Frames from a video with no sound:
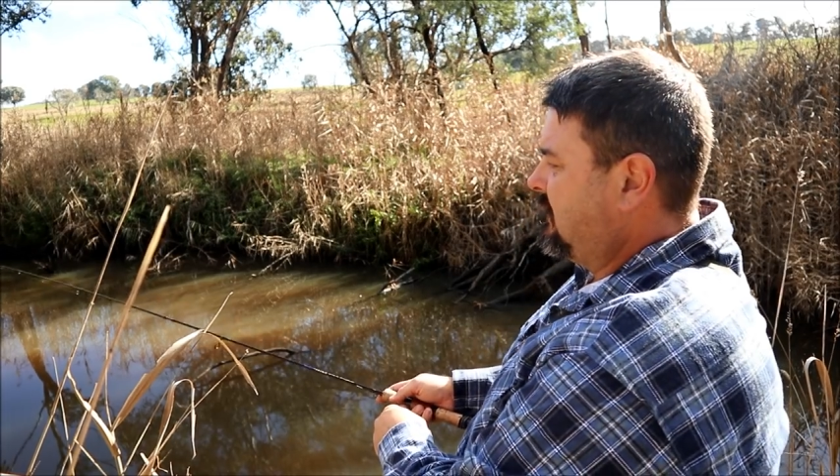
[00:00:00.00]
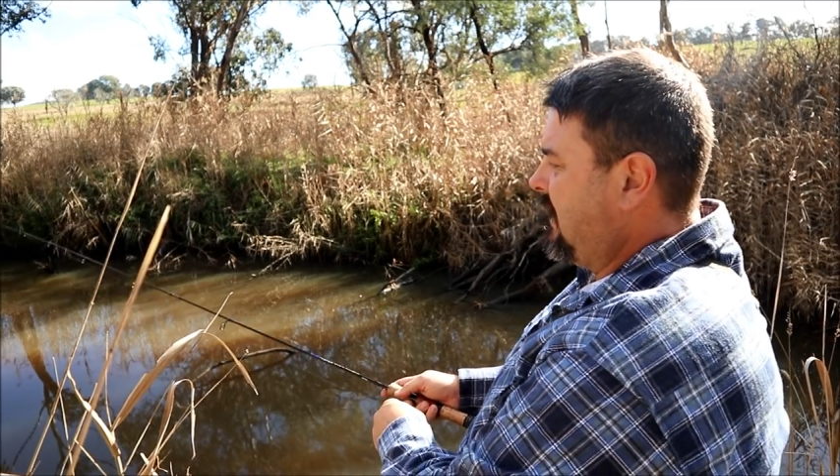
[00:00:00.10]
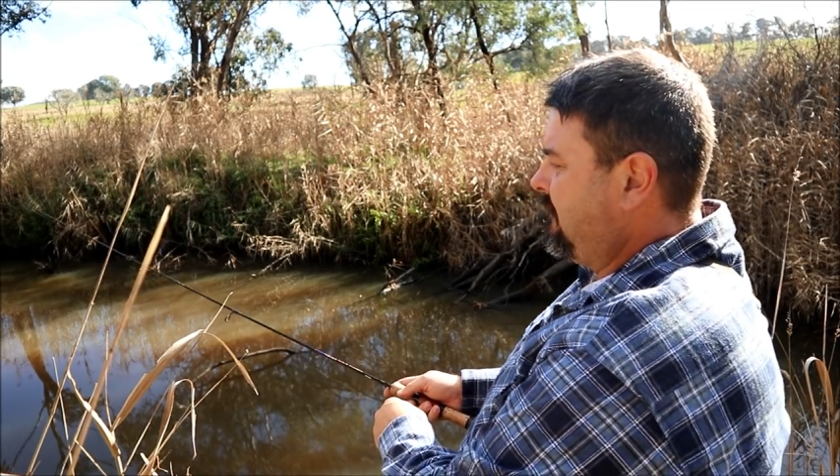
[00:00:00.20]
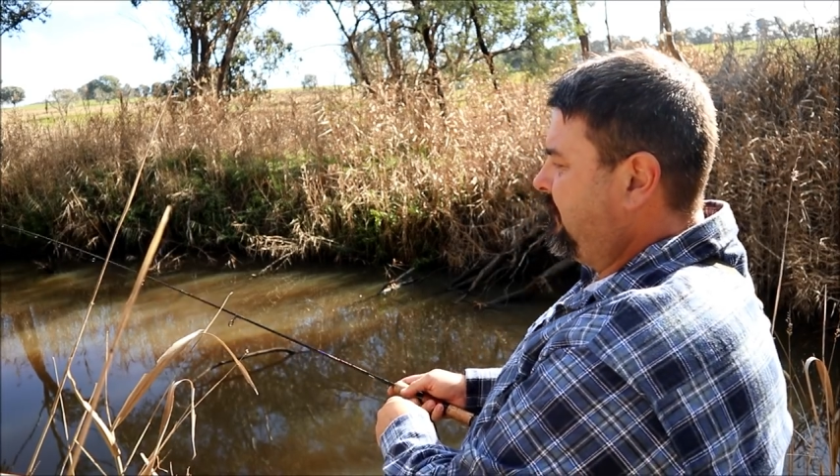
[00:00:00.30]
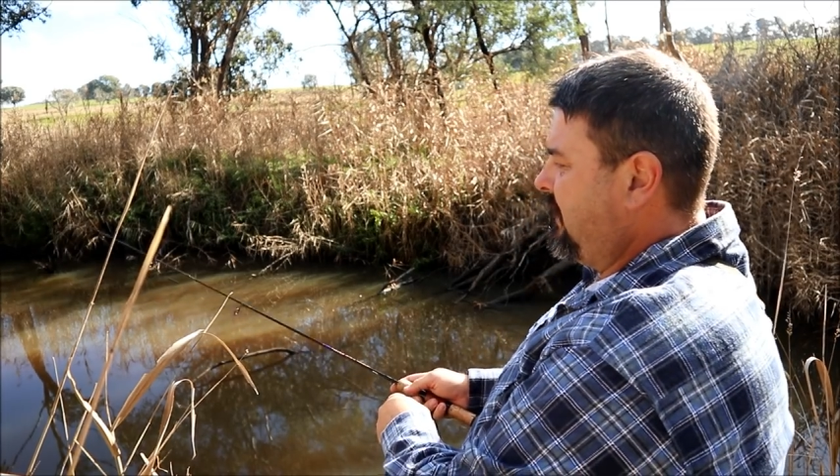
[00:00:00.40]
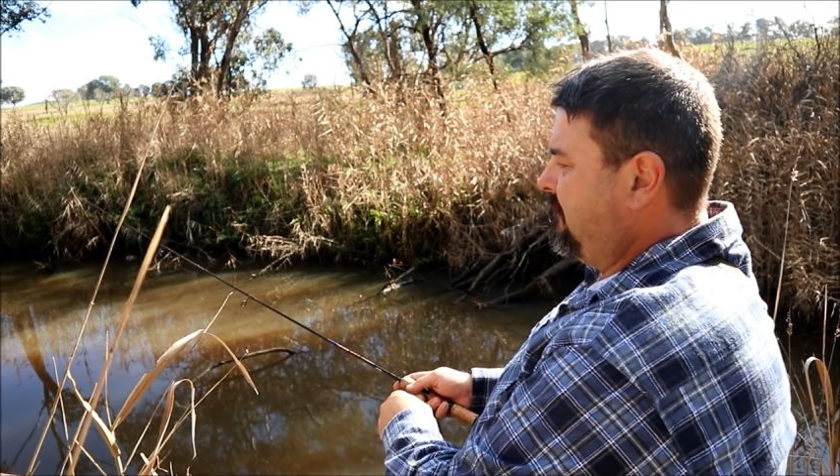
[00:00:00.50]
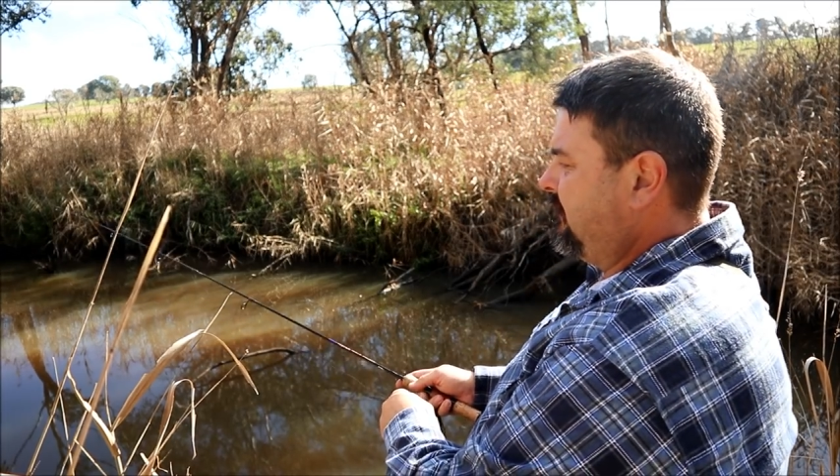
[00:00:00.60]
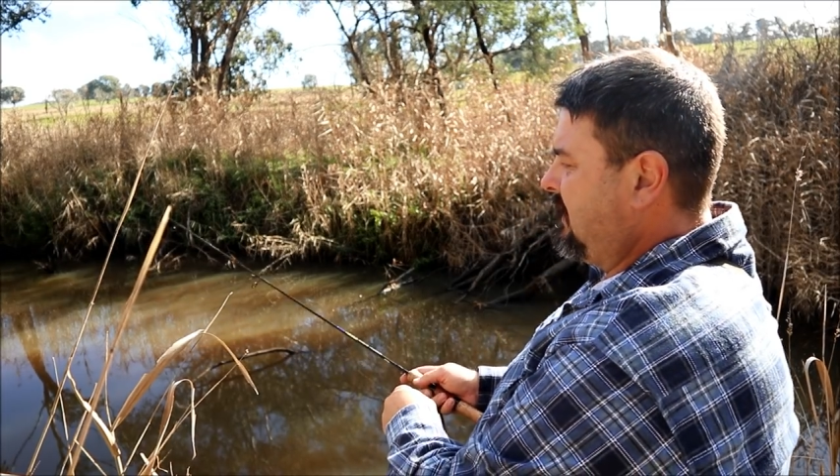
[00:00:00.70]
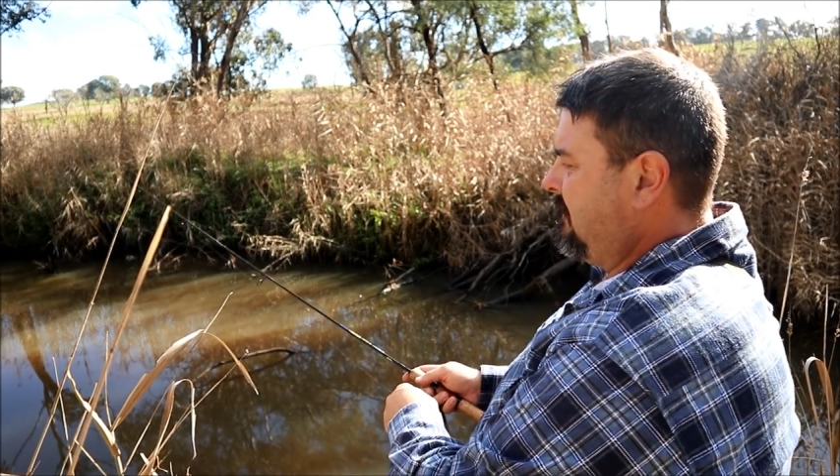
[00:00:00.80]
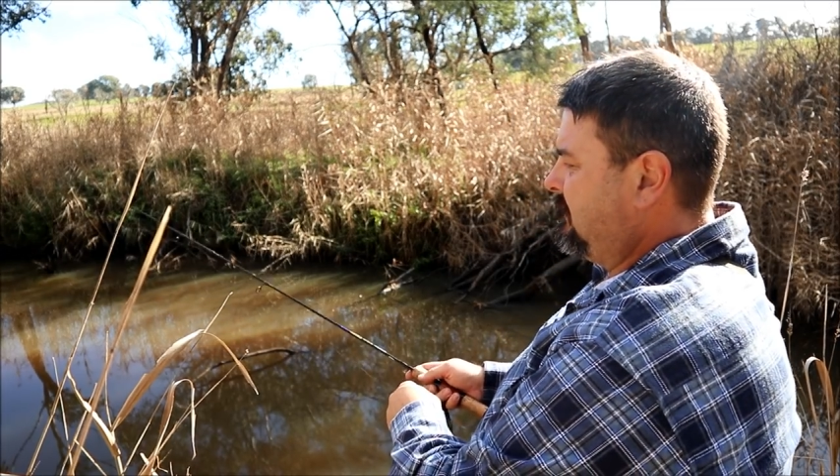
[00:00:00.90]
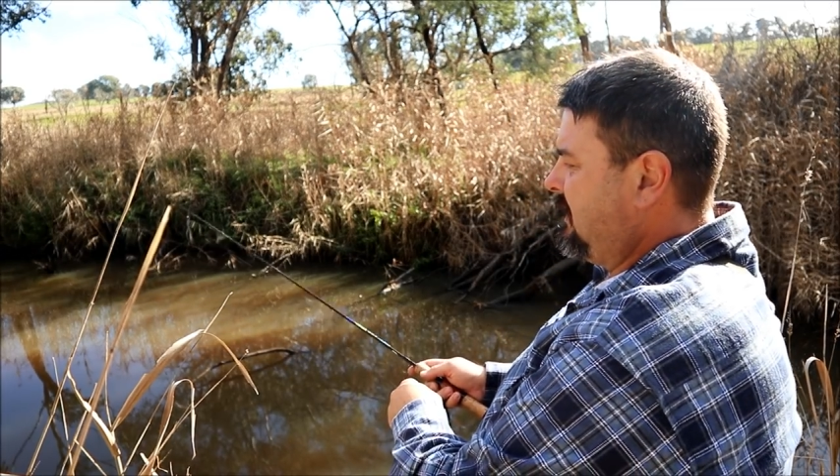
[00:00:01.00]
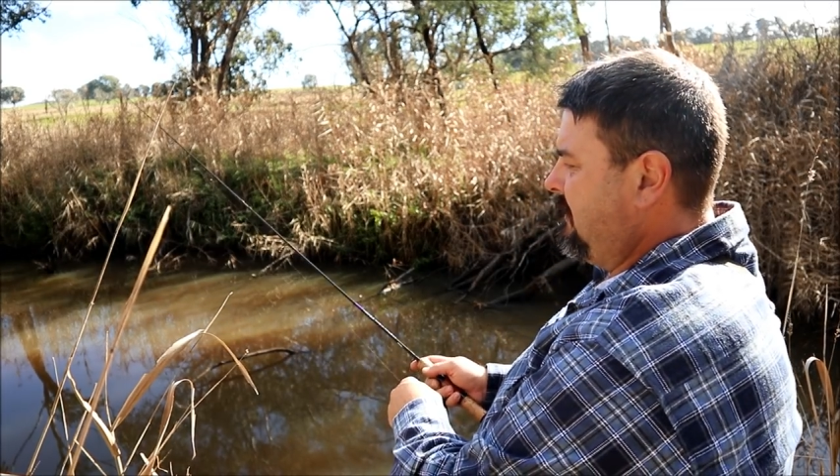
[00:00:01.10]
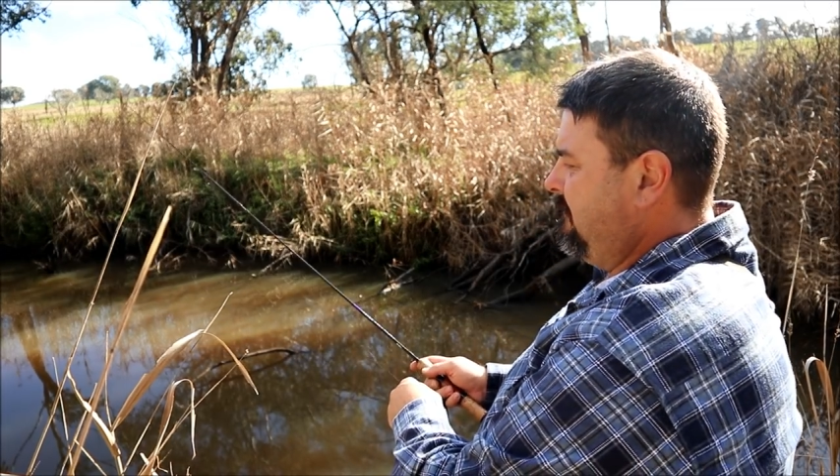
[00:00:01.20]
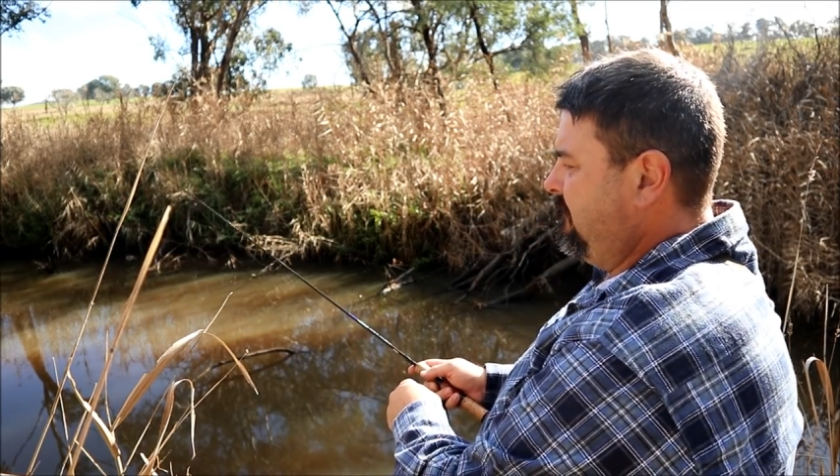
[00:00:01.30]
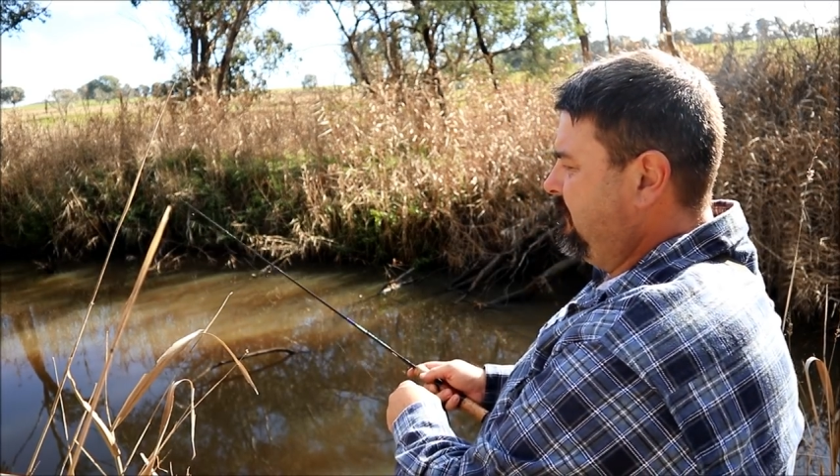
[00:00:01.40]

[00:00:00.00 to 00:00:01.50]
tap, tap, tap, tap.